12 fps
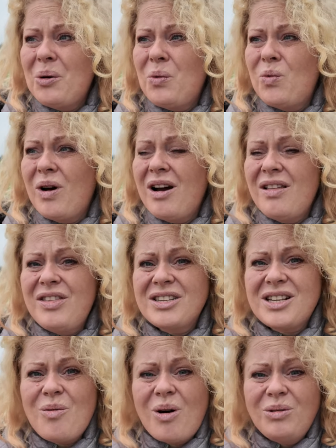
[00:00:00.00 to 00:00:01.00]
My word, they're
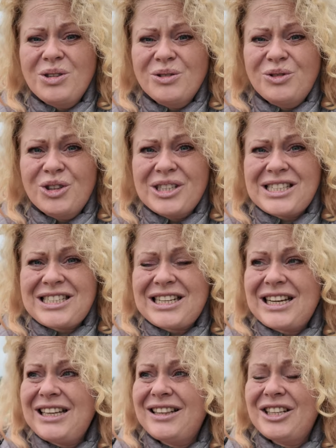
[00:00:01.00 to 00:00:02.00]
so old and
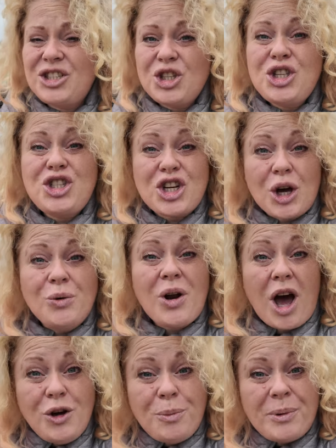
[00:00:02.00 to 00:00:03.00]
rusty and they just don't
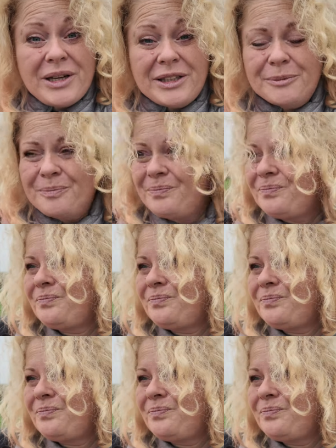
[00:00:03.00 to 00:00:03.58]
open.